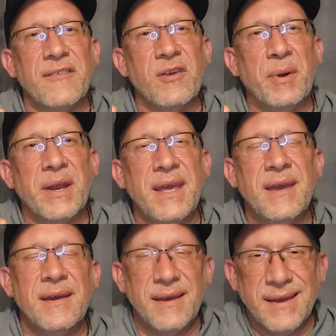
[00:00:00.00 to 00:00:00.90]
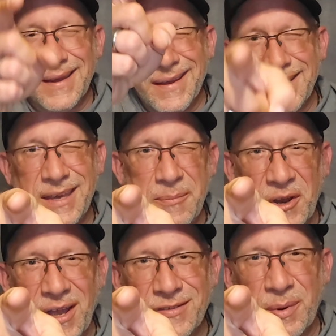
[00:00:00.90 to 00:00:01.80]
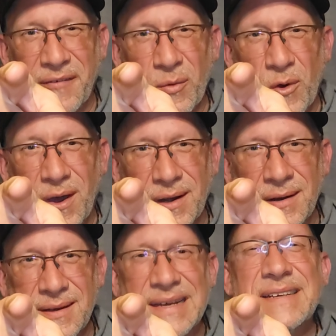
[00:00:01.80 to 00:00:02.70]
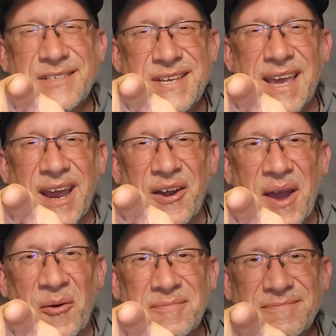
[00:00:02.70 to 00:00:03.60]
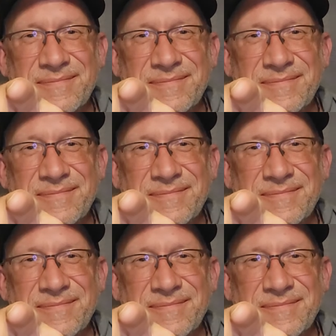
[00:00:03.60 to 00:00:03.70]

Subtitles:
everybody, keep your heads above the water. Take care now.